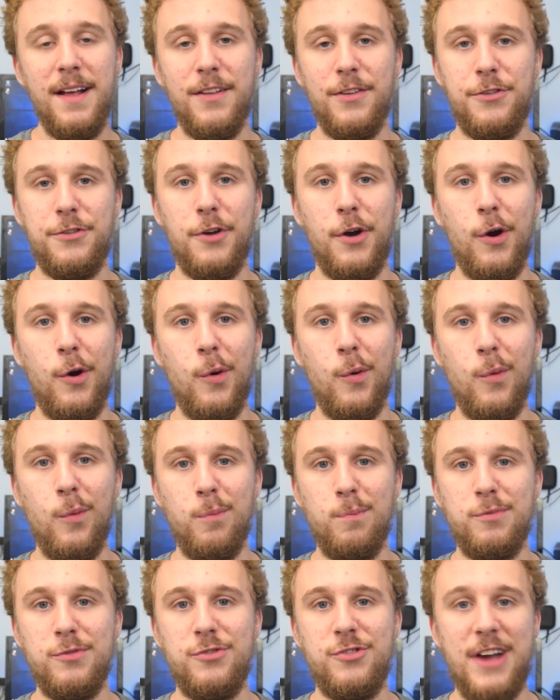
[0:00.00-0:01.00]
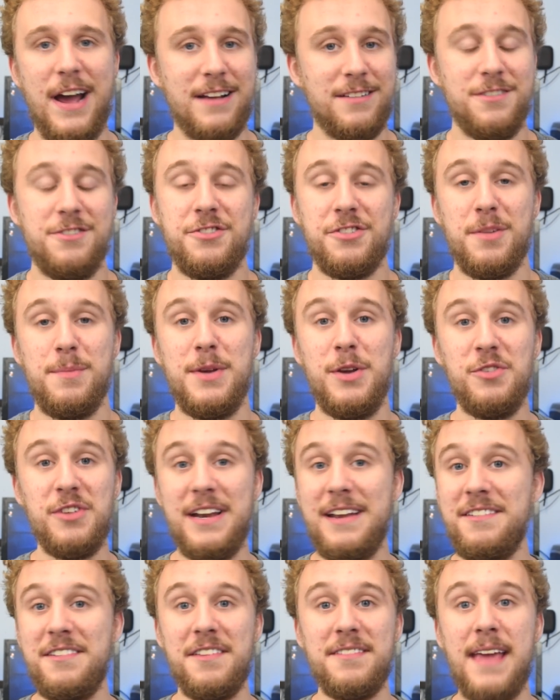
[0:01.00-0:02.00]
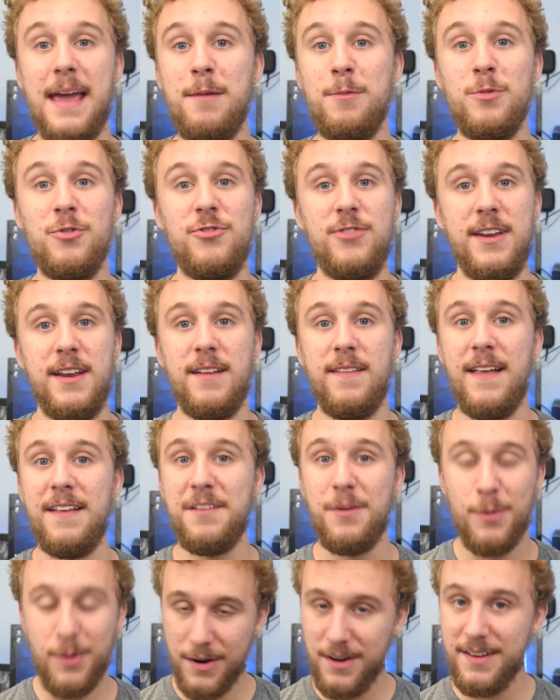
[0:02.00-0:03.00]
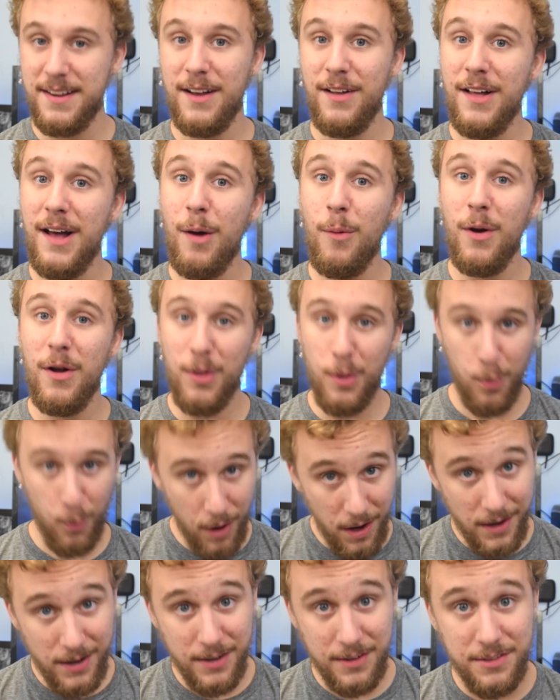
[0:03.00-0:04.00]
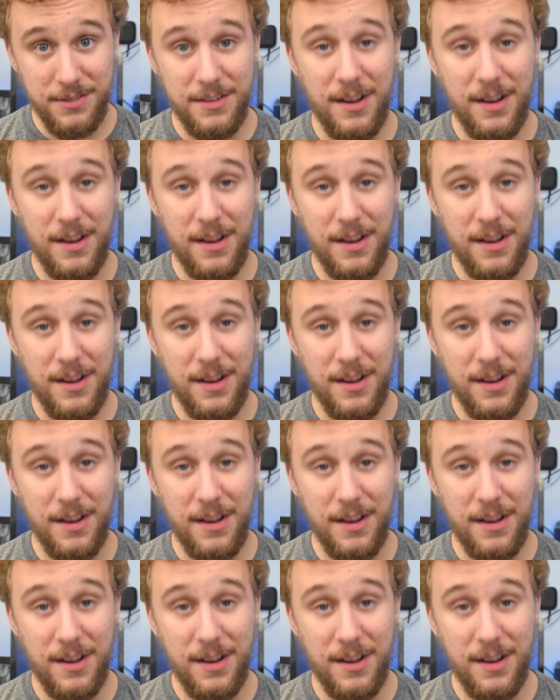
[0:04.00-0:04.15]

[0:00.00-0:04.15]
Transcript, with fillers: So Jackson's just going to be using it as his game machine and that's how we're going to tell how well it works.